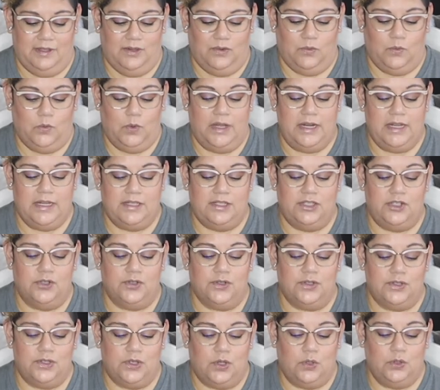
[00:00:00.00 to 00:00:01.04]
What is your
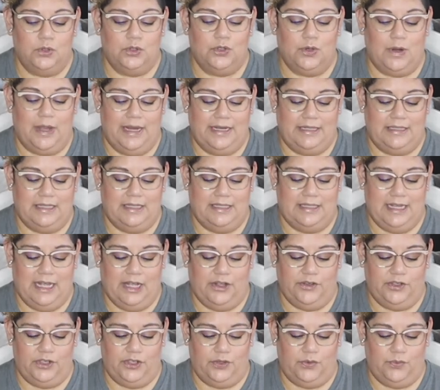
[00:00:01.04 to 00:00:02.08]
soul trying to
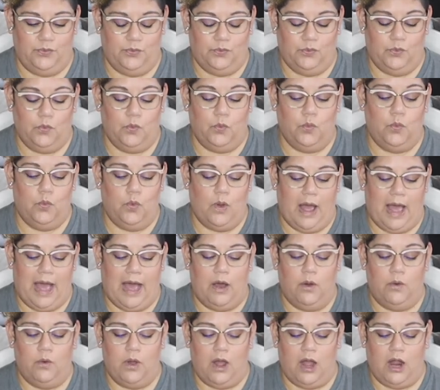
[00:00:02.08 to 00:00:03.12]
tell you?
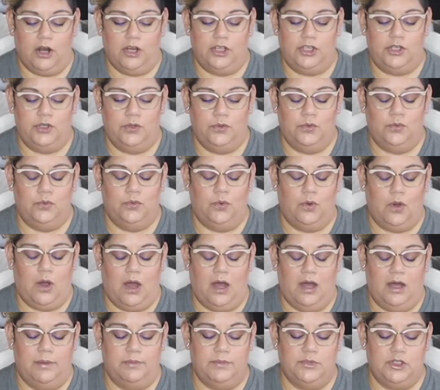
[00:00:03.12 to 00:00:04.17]
How are you
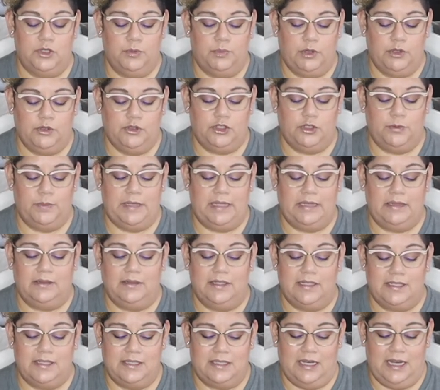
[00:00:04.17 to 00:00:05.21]
supposed to be
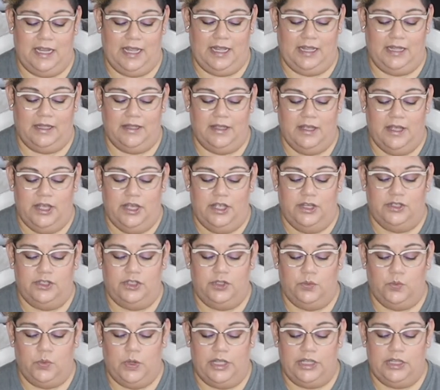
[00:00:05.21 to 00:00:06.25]
listening
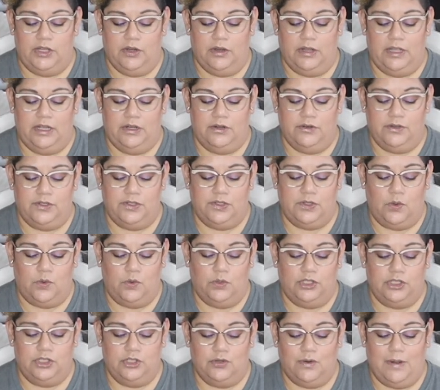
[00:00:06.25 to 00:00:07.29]
to what your inner
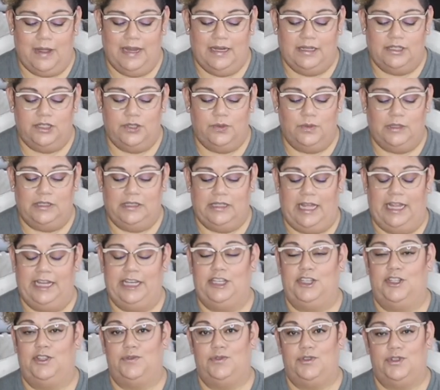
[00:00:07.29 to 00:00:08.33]
soul is trying to
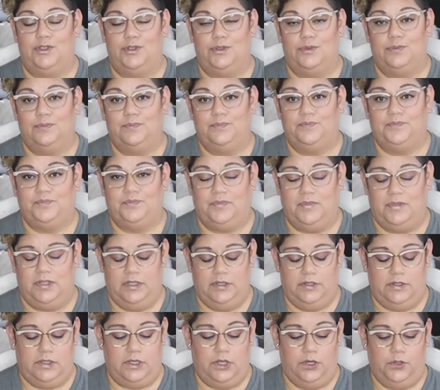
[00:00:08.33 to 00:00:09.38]
align you to?
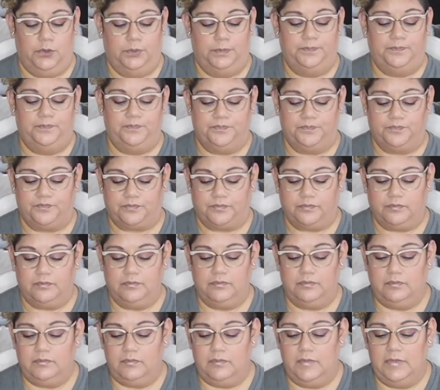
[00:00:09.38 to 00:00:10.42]
So
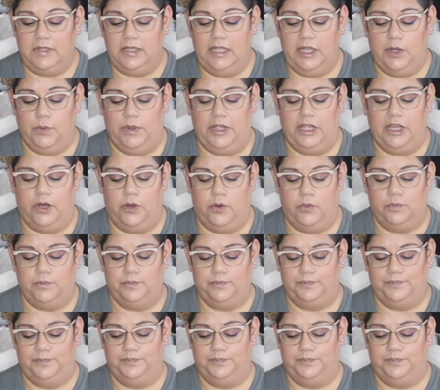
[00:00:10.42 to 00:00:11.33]
here we go.